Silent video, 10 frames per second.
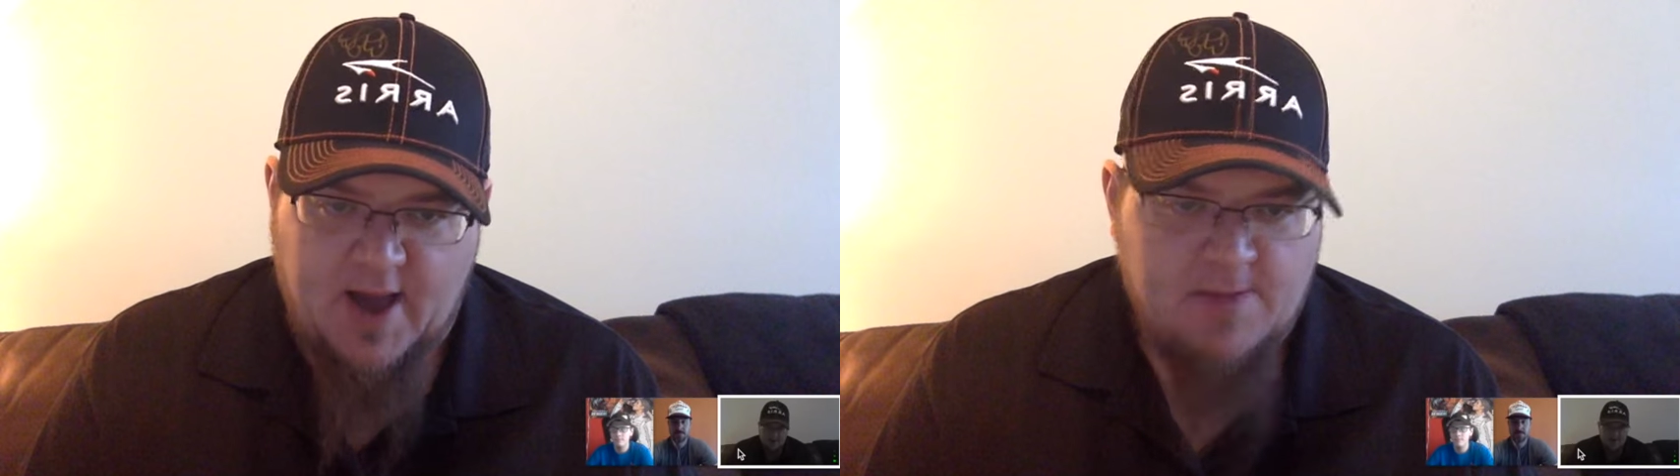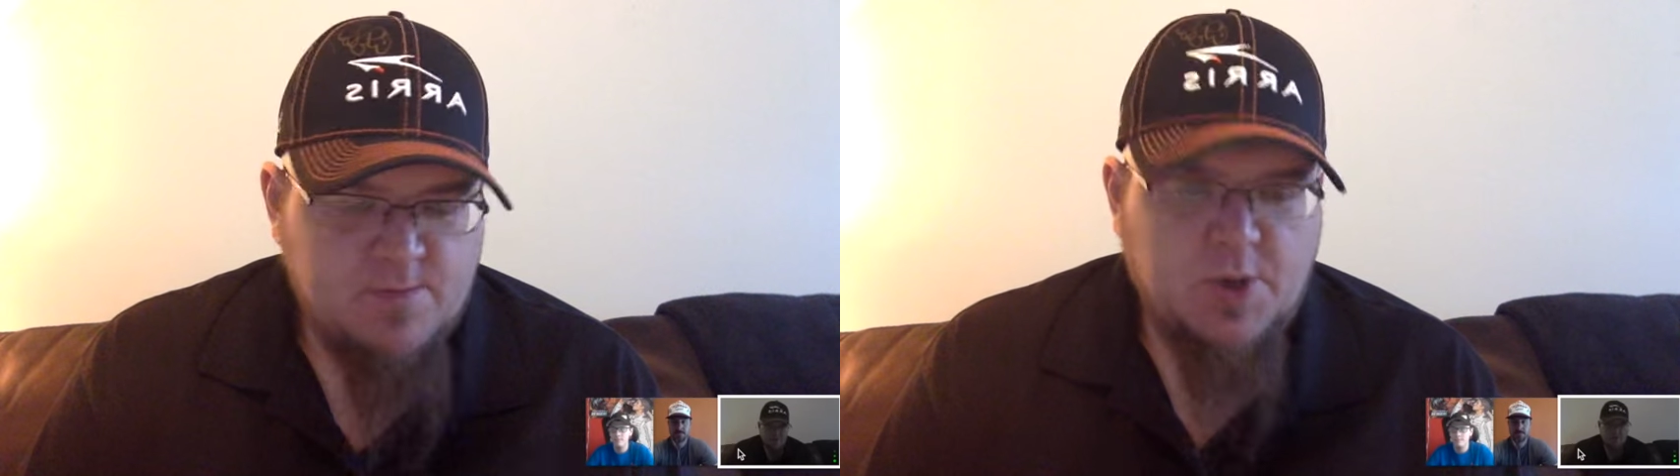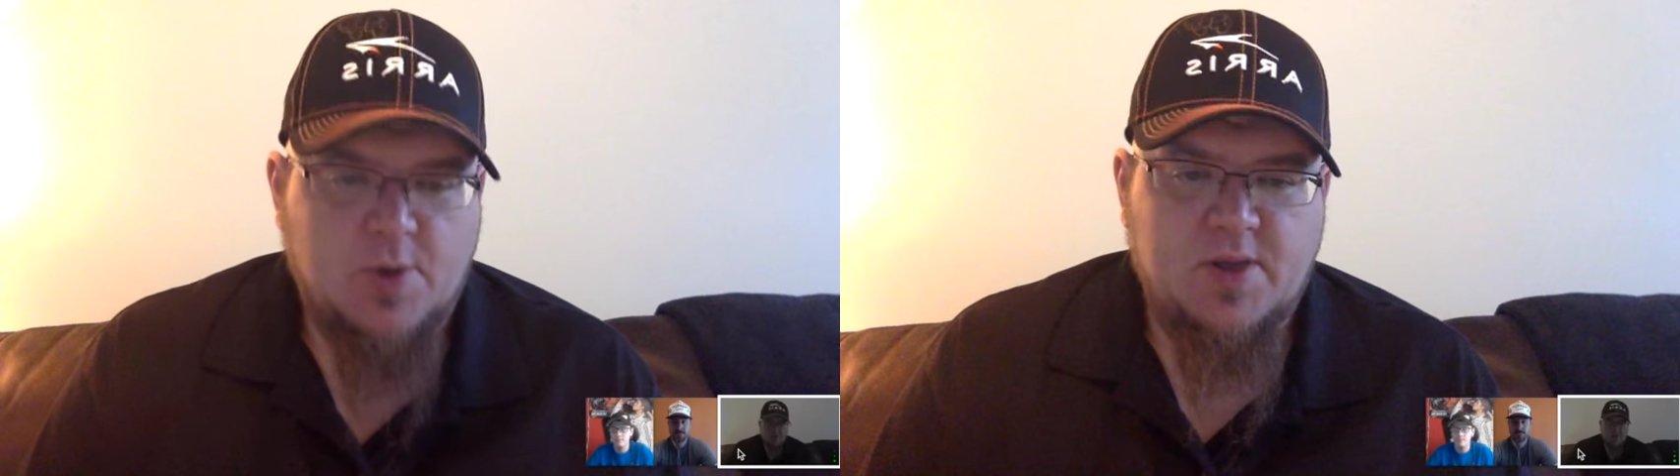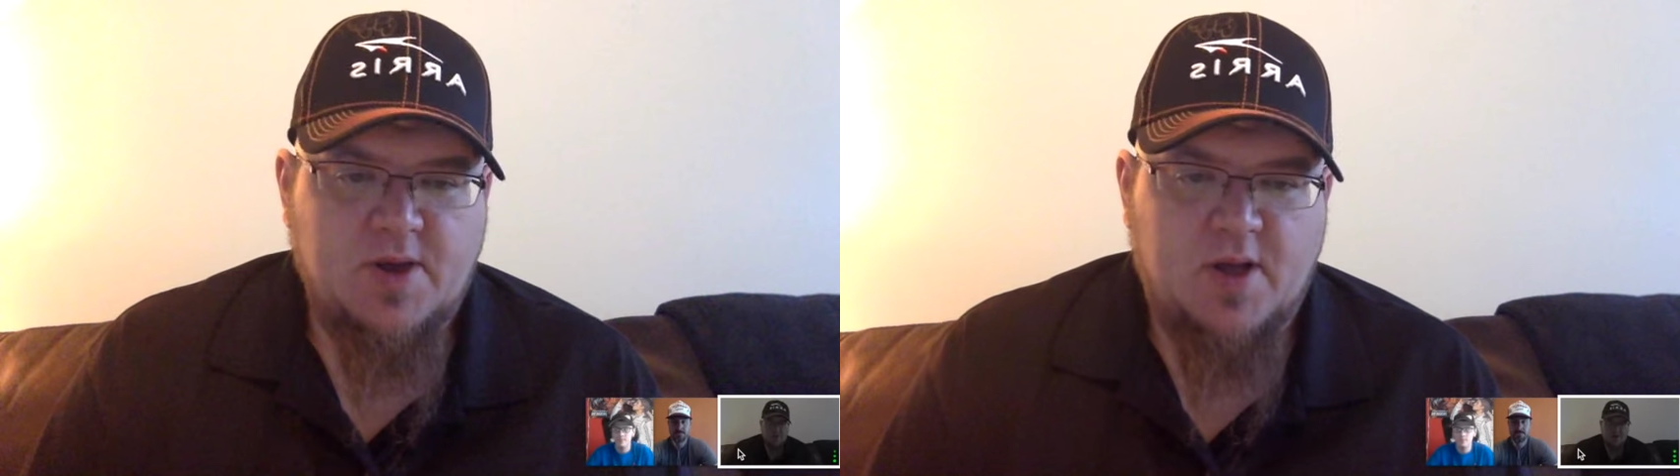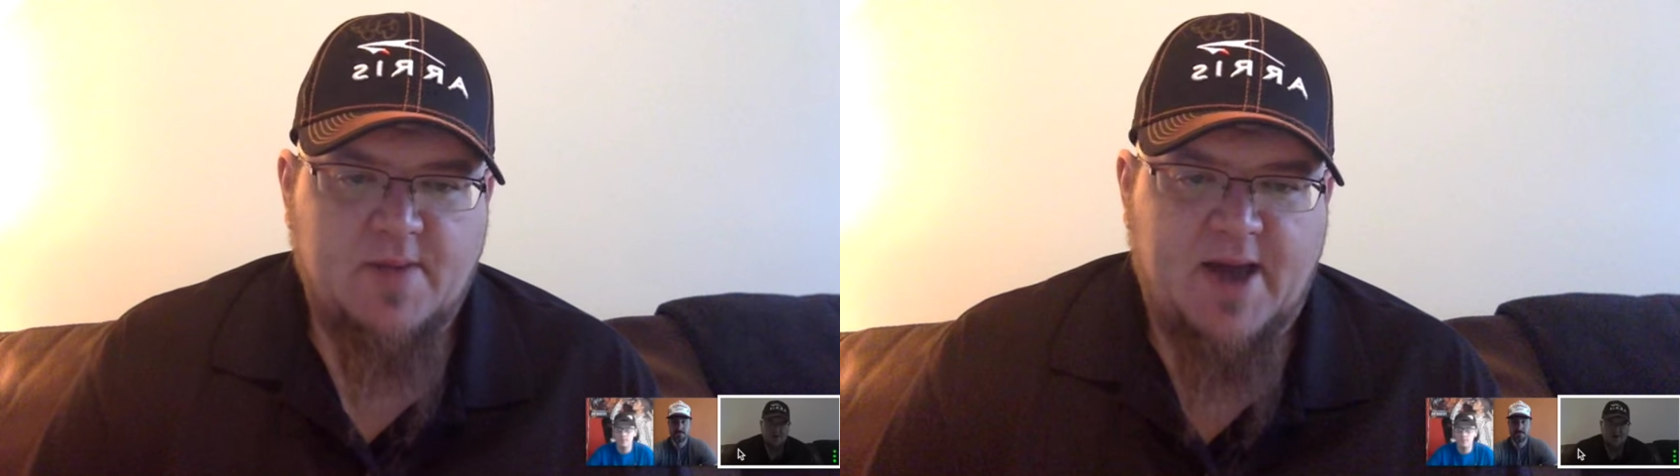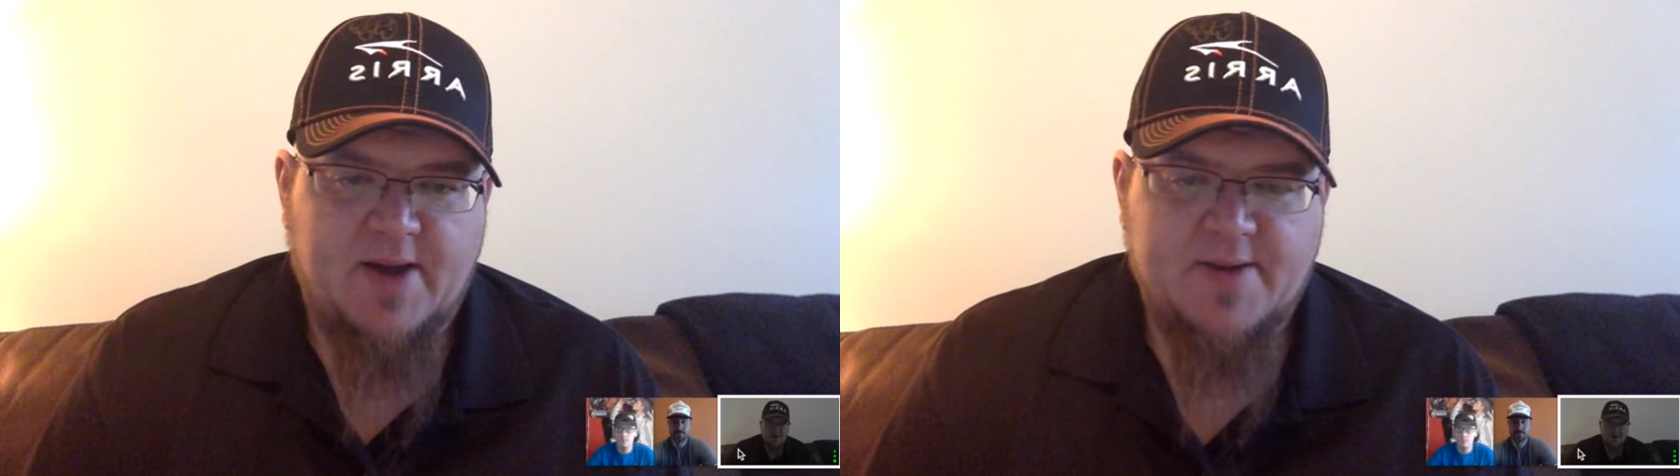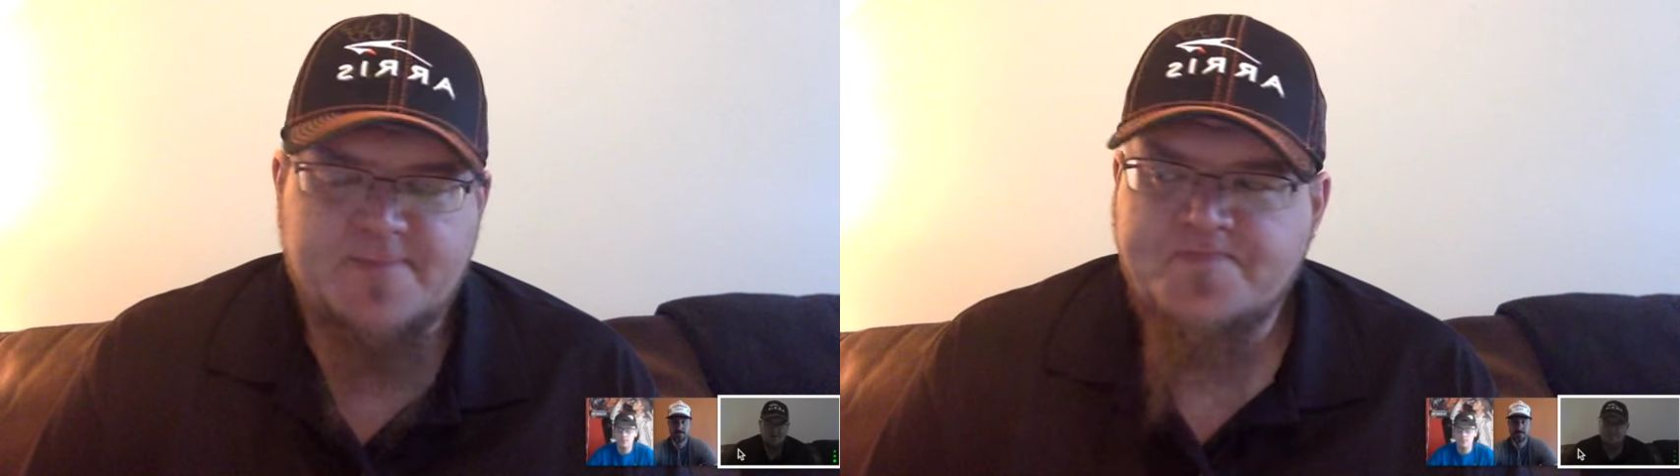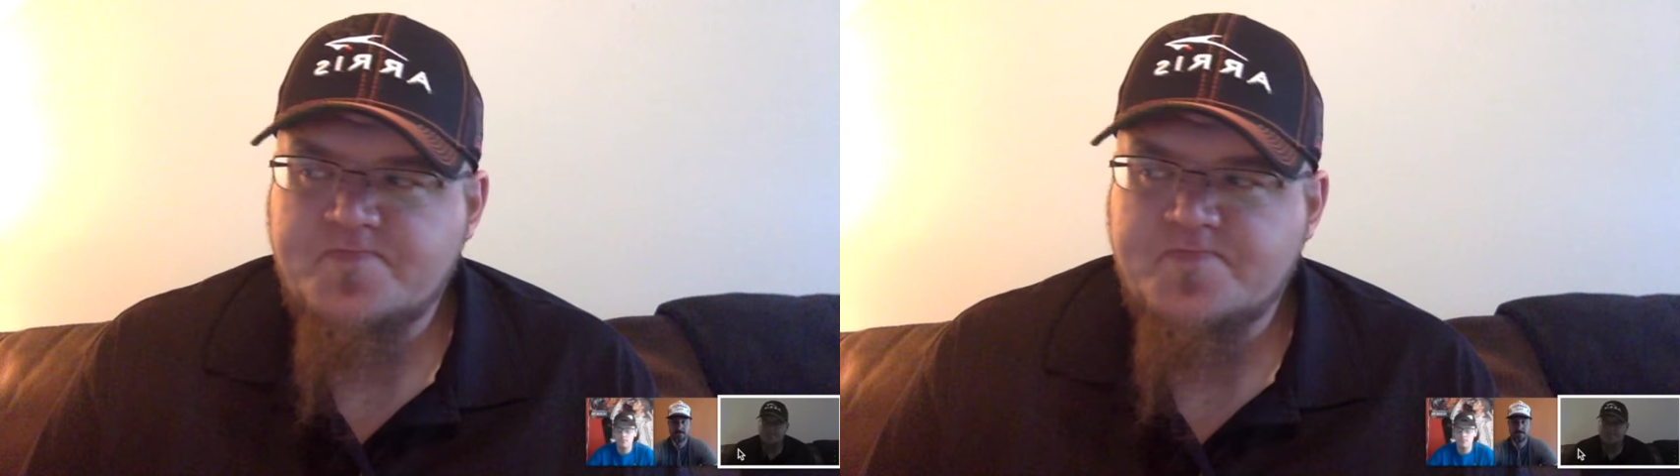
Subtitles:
I'm totally all about it.